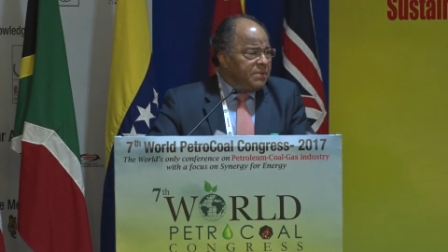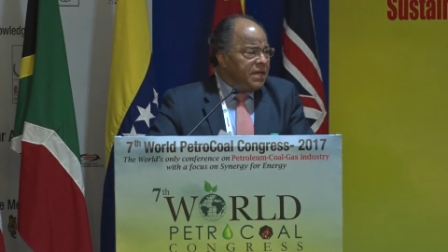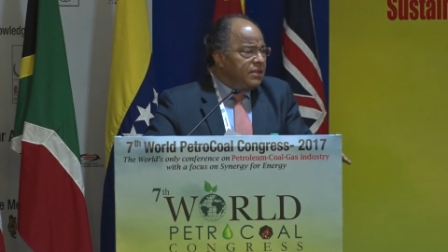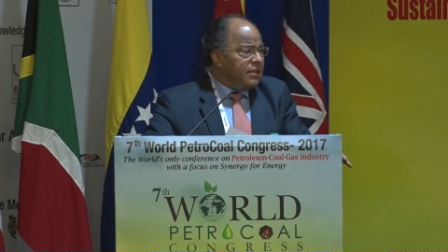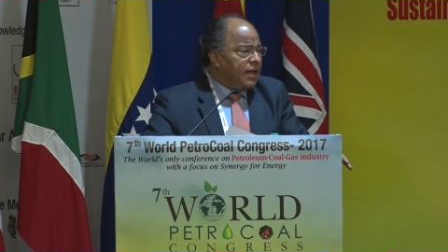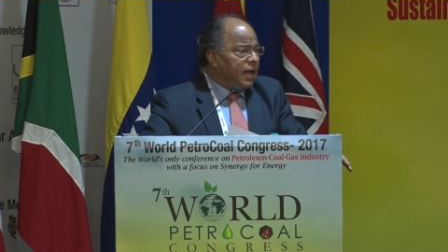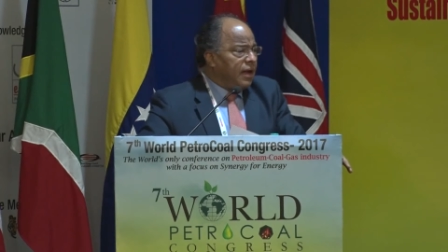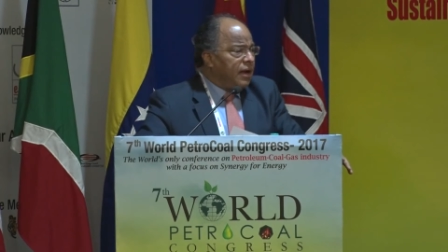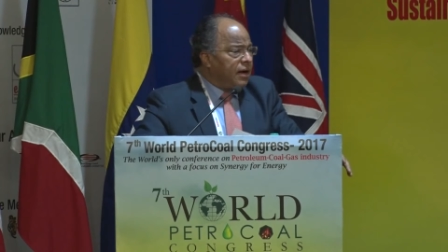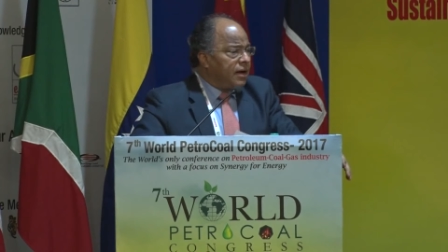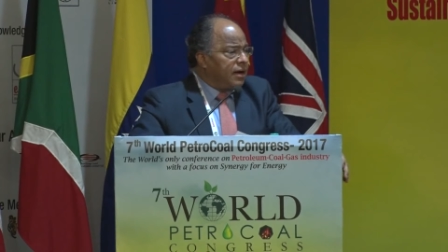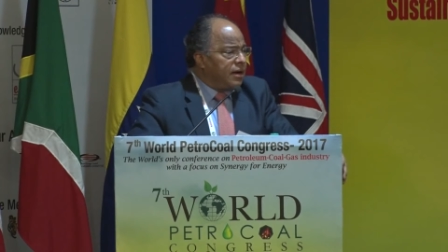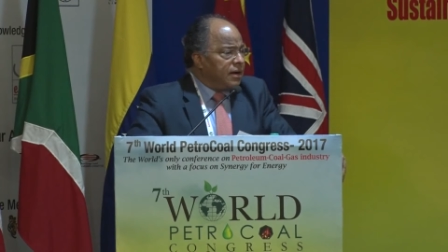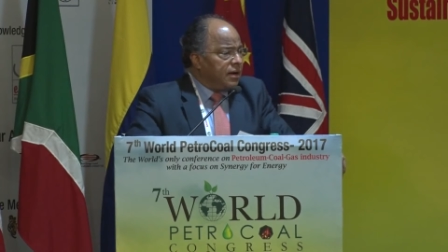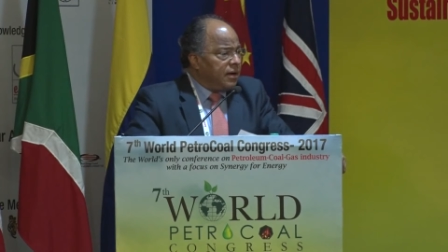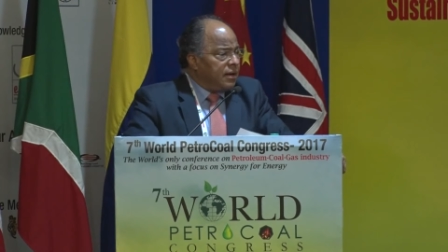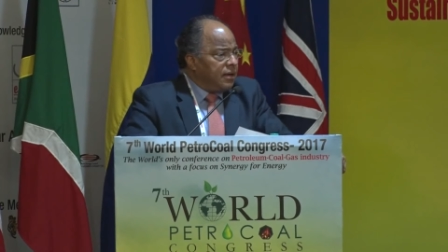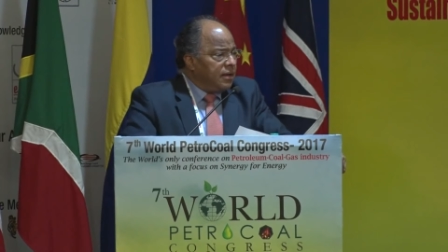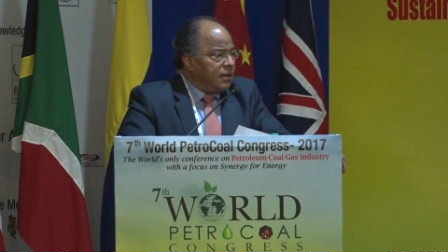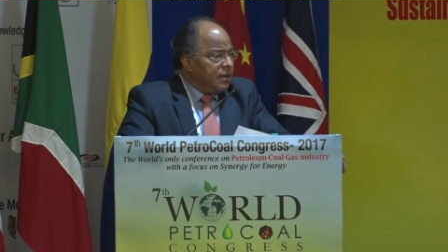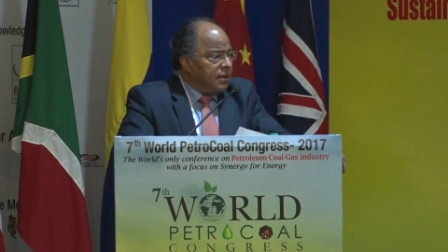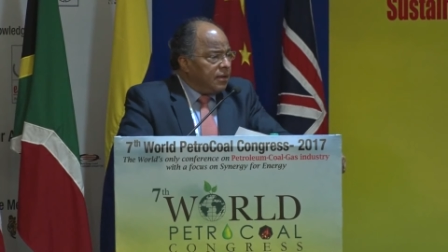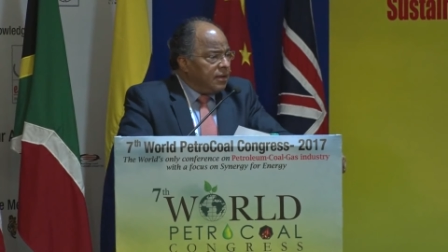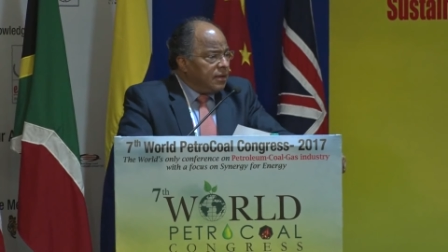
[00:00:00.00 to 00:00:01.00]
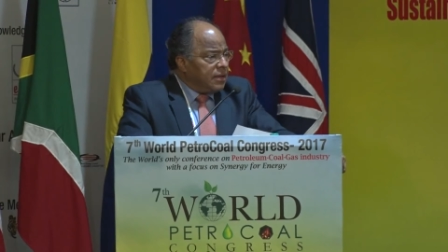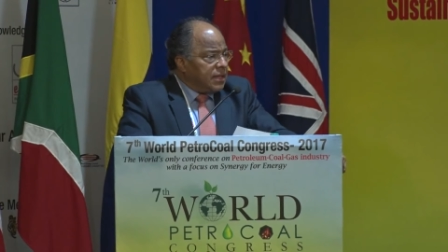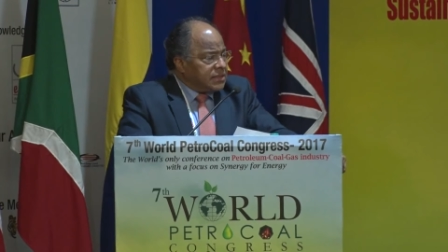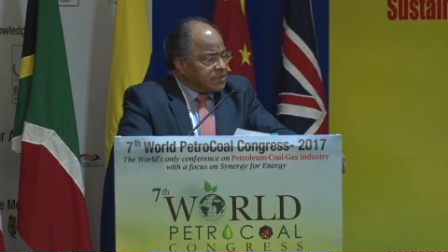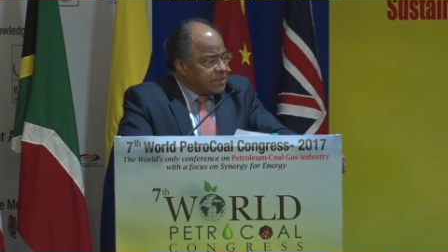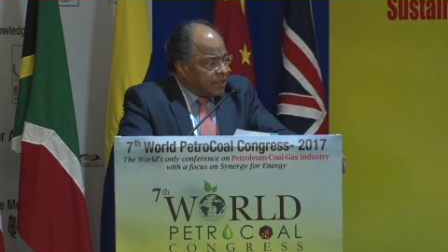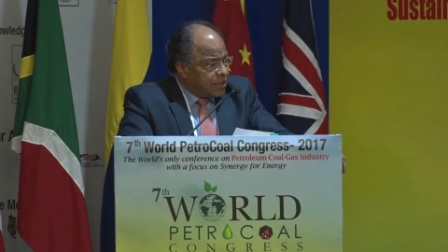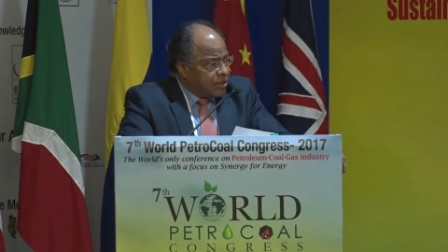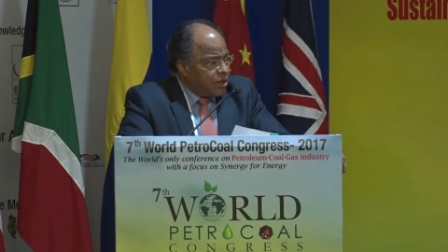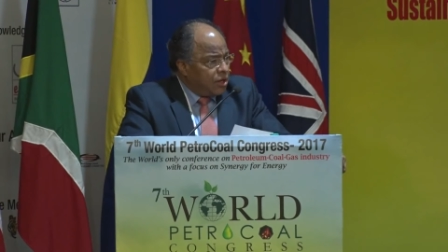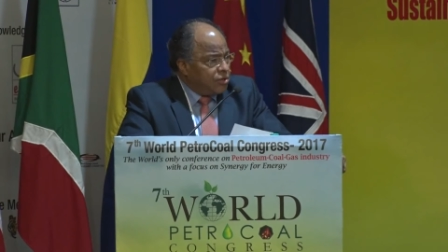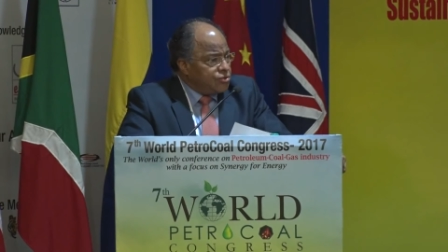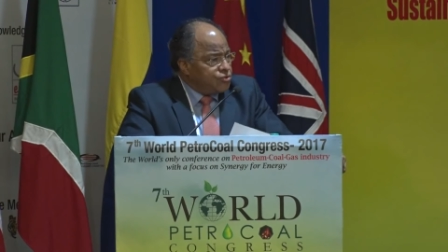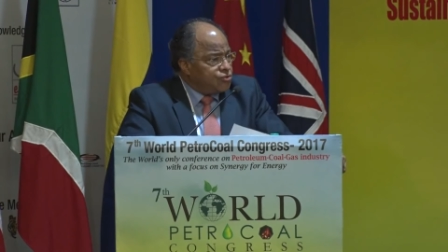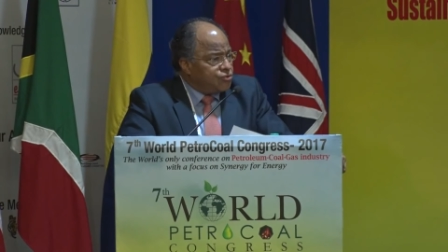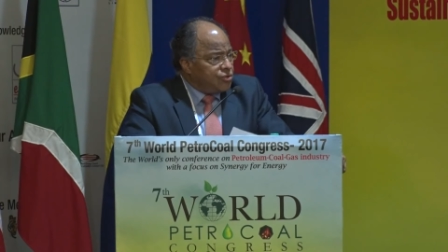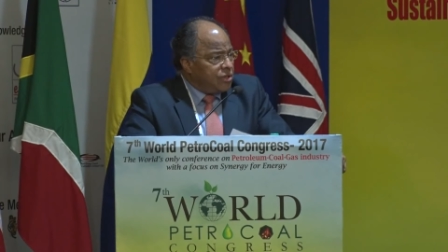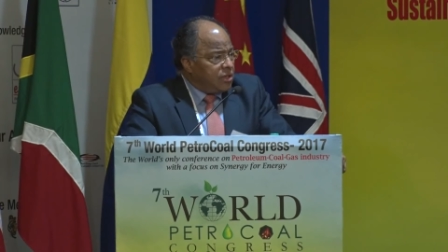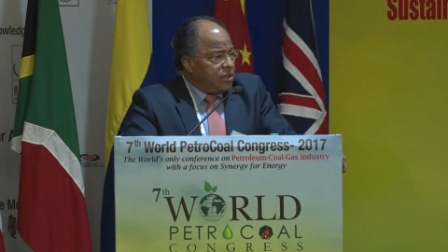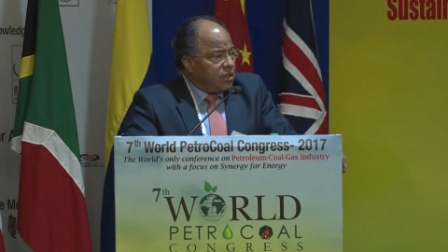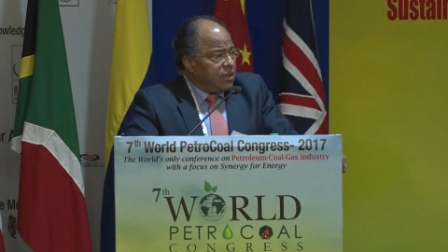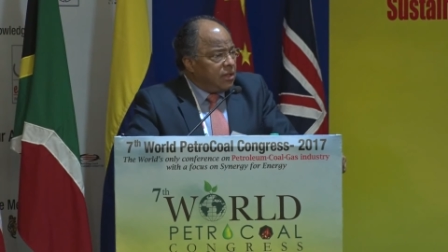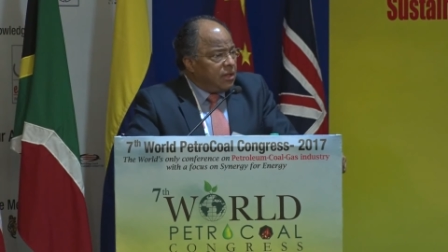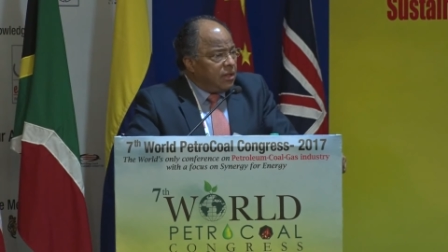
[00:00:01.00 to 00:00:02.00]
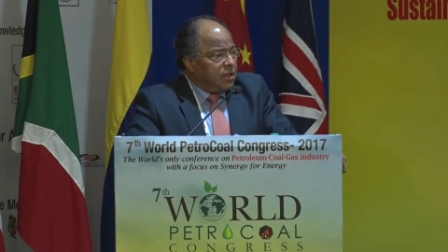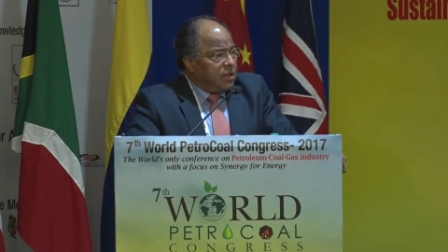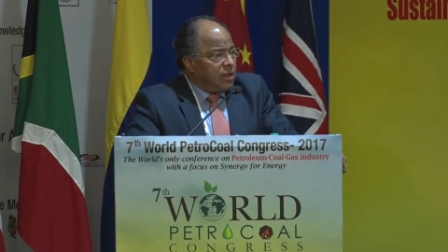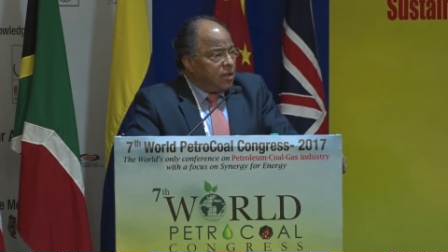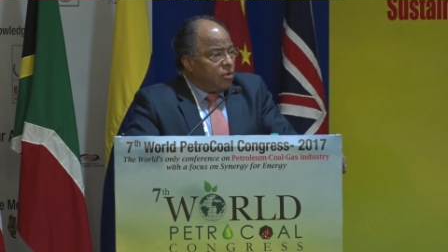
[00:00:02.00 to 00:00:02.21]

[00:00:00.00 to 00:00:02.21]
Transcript: be there as a country.